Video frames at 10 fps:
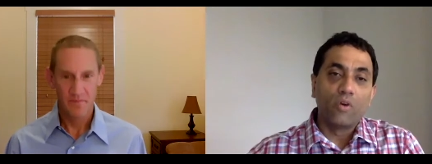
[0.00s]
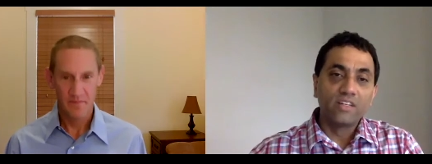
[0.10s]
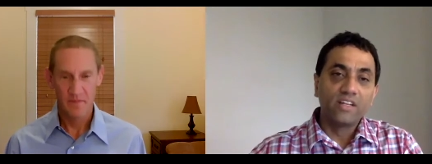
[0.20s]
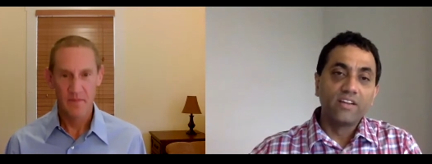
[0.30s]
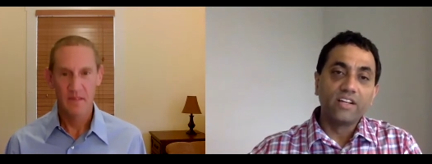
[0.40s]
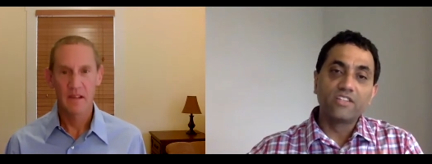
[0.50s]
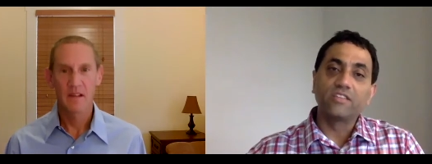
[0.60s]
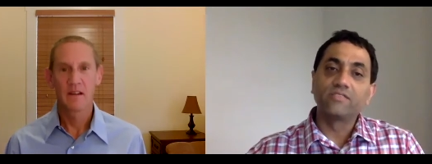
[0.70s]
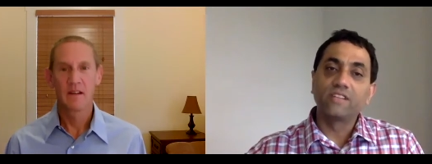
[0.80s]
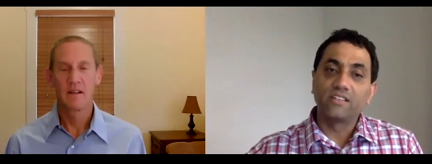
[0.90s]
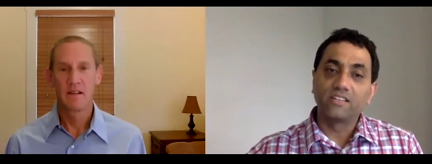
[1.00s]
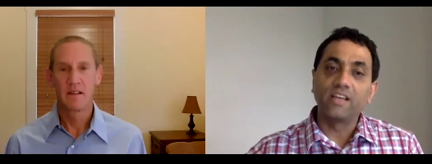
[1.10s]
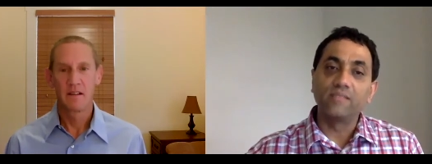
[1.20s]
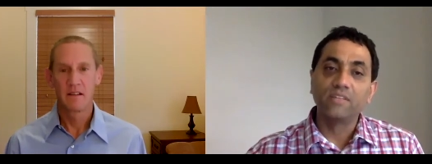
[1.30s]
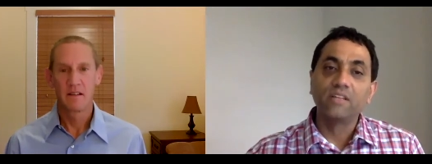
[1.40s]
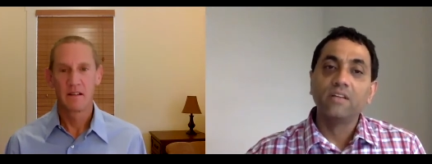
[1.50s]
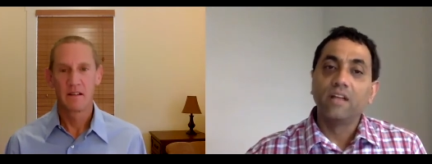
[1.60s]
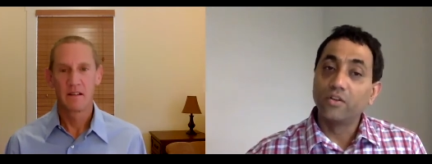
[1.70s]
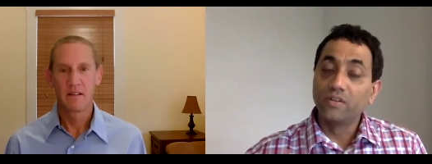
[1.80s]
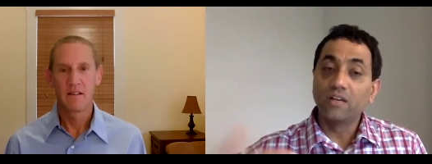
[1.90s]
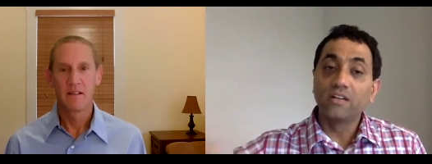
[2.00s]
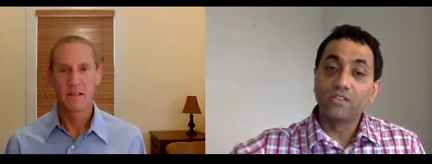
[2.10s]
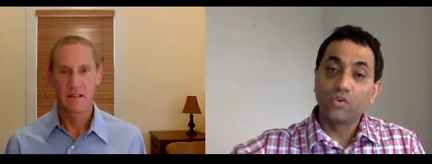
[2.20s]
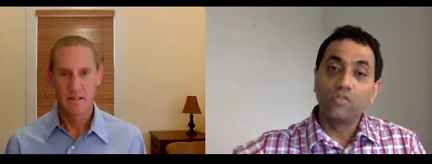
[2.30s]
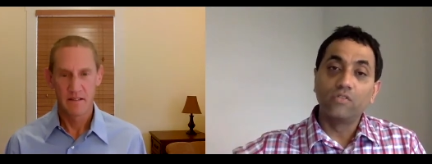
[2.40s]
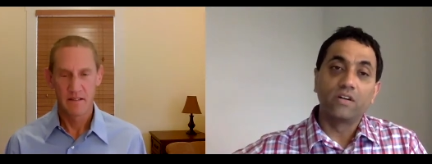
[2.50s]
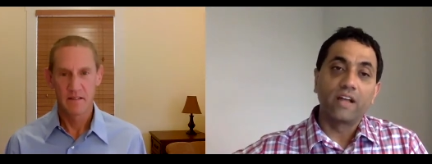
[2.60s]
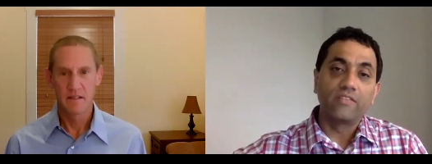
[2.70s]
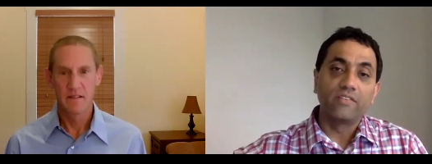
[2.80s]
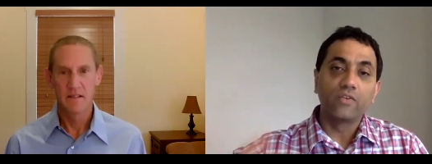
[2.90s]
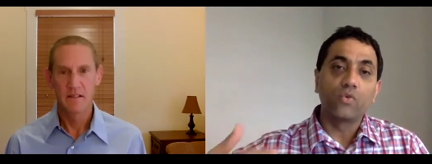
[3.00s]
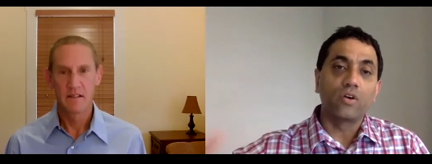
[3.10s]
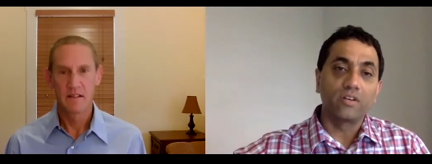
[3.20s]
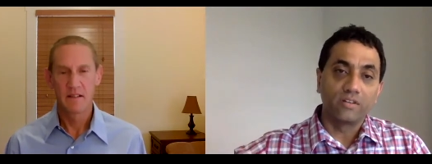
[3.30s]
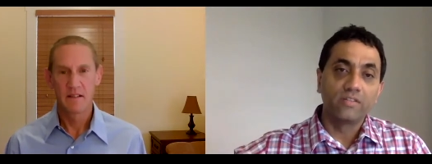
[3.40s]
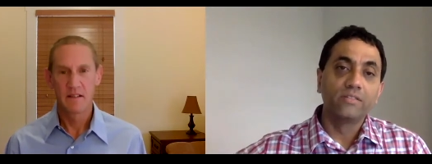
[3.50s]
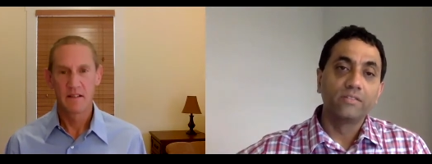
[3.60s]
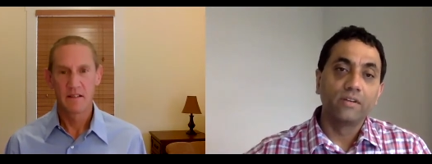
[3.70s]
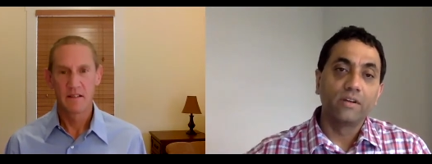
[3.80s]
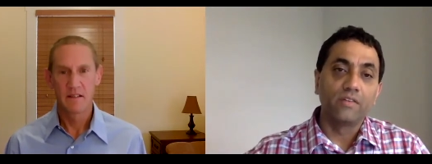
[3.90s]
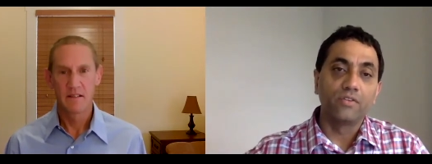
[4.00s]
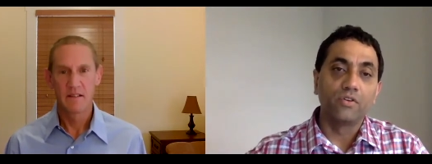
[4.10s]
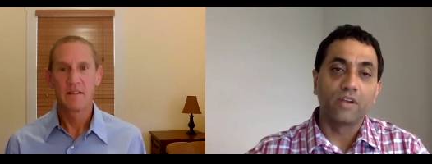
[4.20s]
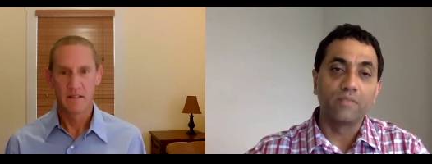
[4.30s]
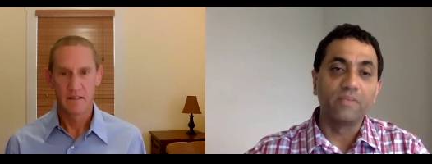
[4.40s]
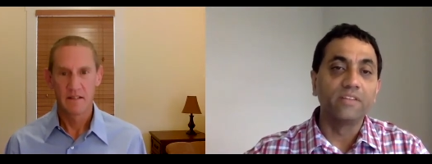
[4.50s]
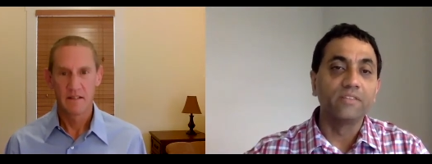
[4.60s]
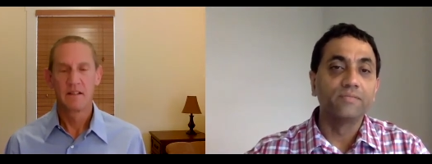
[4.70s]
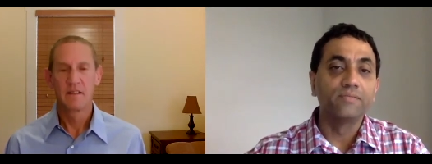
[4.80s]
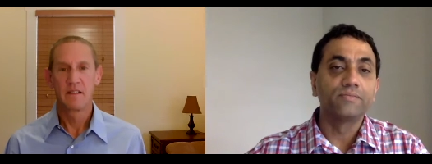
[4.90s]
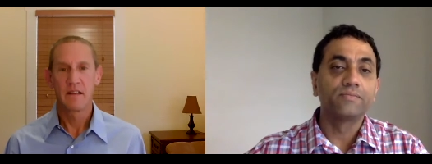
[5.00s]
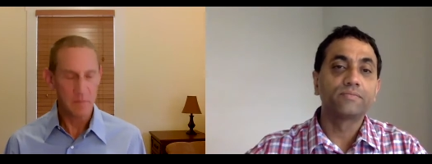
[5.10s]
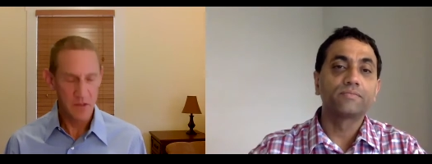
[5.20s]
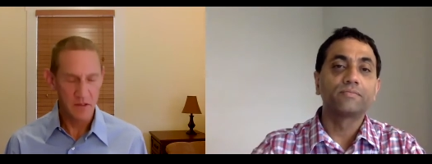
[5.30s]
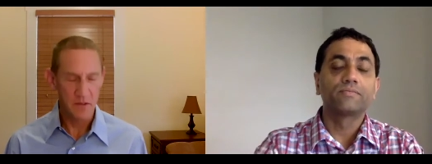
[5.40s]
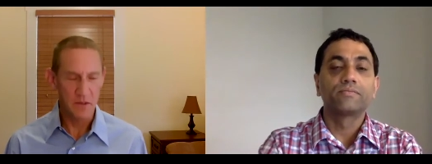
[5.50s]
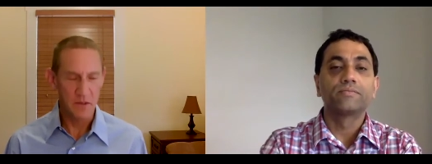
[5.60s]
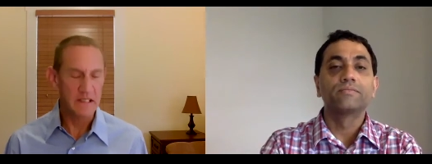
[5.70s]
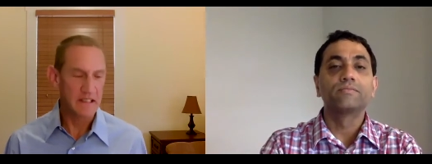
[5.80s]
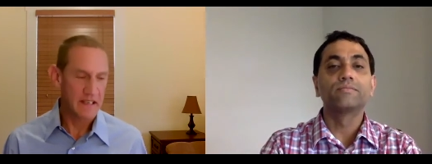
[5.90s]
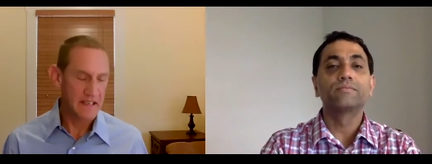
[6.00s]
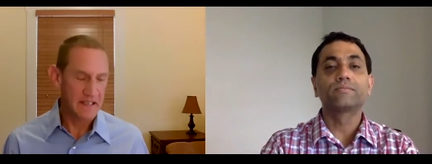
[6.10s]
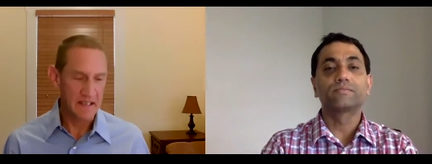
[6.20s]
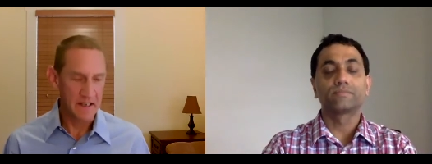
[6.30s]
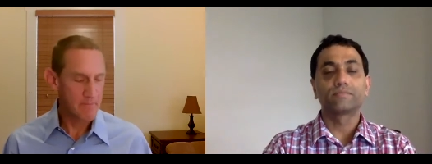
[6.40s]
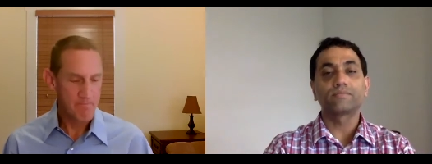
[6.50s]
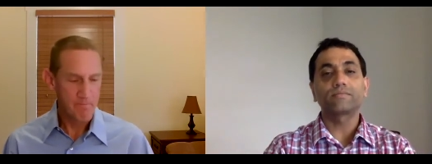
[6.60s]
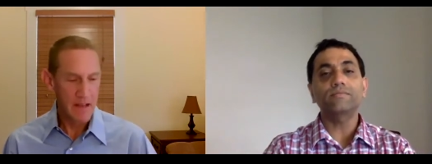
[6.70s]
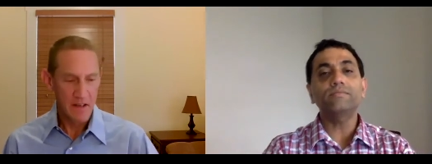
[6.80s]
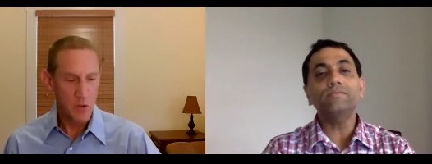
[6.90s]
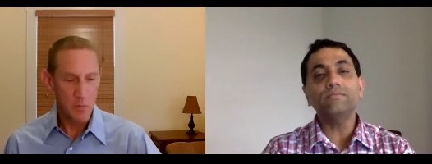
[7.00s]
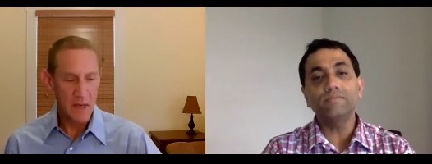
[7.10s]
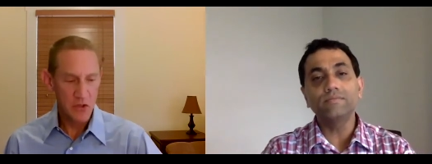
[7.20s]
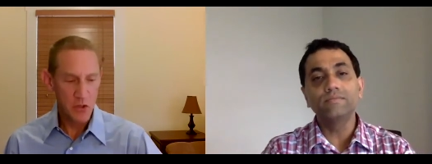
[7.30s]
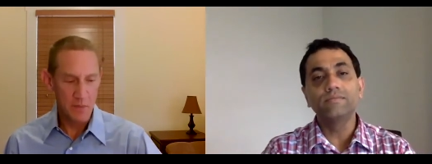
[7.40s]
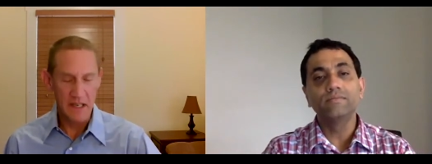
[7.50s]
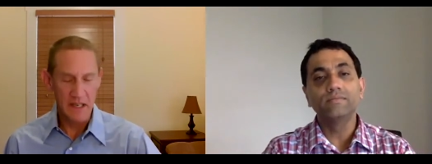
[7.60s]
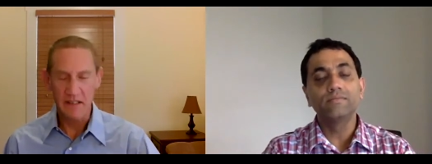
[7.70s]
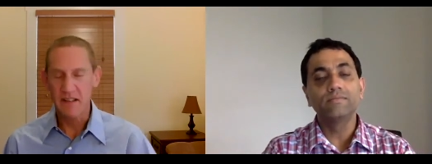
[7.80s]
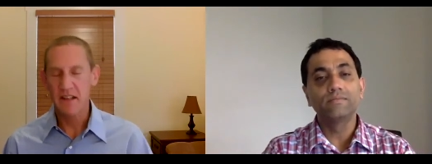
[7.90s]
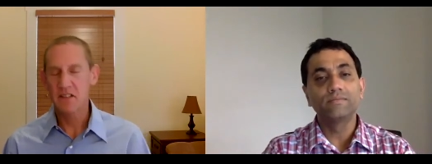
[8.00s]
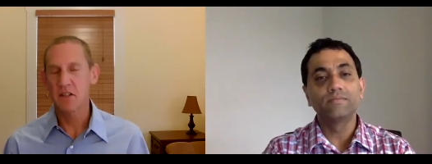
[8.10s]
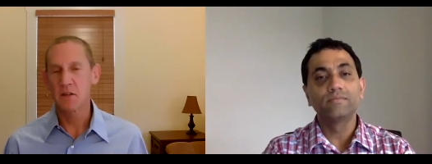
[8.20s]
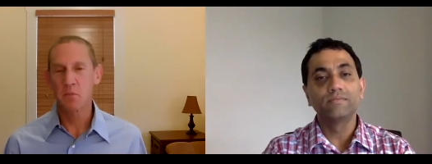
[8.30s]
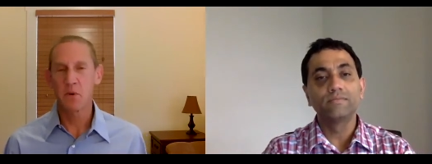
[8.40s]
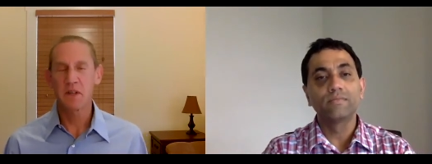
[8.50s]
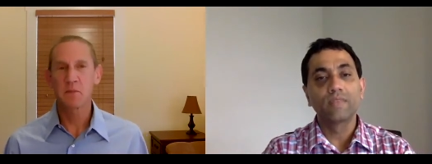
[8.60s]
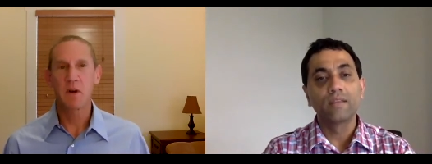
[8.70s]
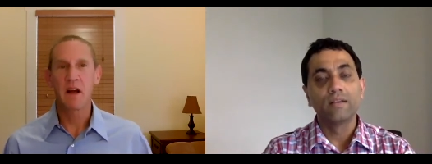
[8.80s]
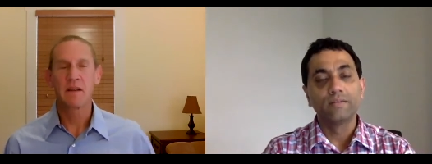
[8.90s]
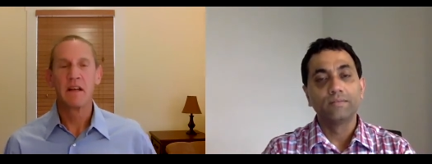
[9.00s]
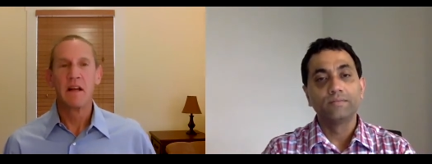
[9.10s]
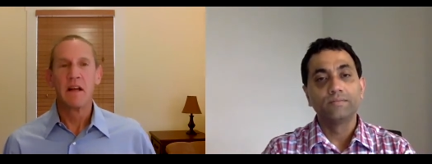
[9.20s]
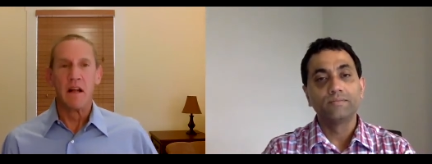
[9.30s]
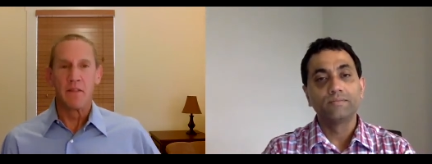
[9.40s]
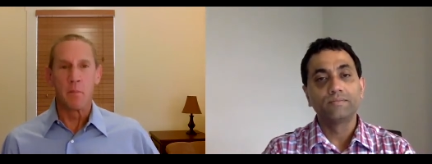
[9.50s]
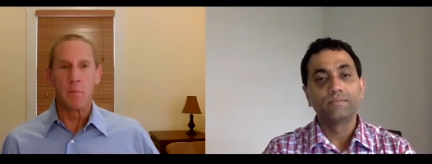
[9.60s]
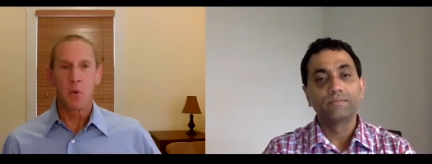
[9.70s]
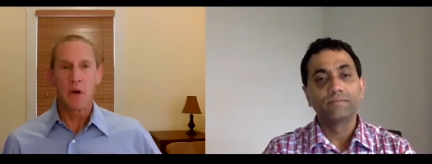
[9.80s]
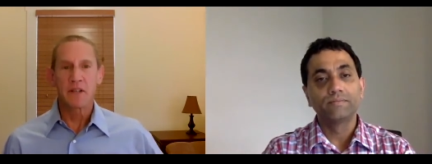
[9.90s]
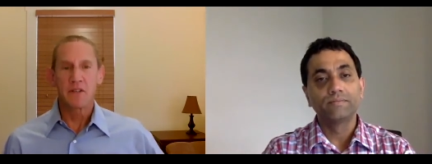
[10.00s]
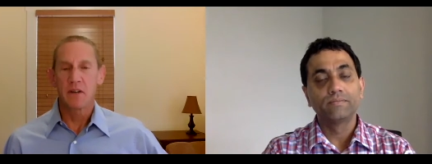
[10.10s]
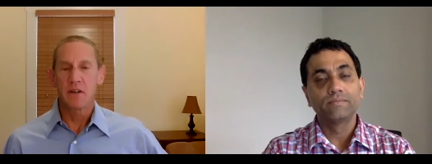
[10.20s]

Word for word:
Speaker 1: one degree shift at a time you've done it over every quarter if you know what i mean
Speaker 2: absolutely i um, you make so many excellent points prat the point on